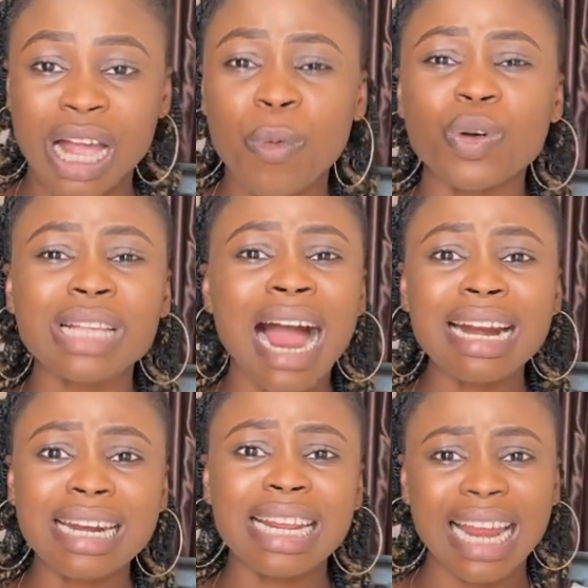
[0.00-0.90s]
I was
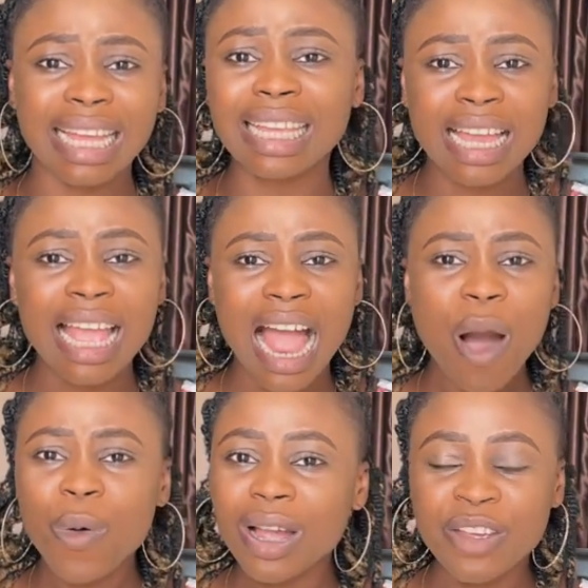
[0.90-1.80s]
angry. Like,
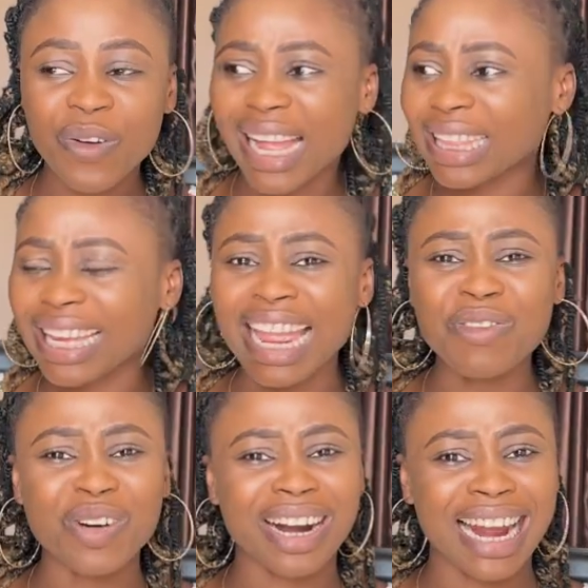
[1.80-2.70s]
oh, in fact, I think I
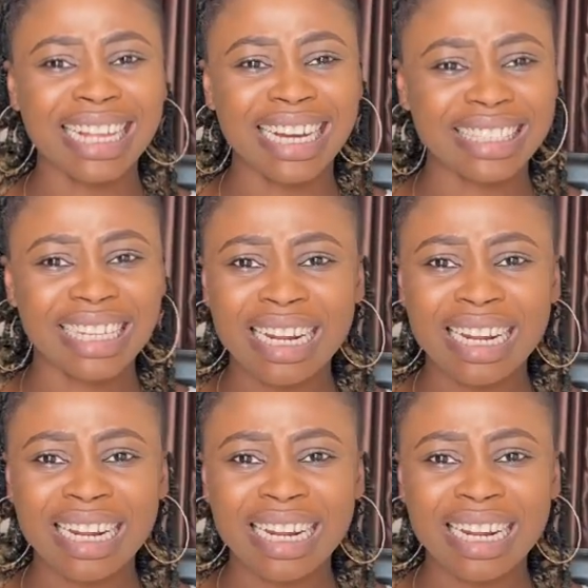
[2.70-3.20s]
even cried at it.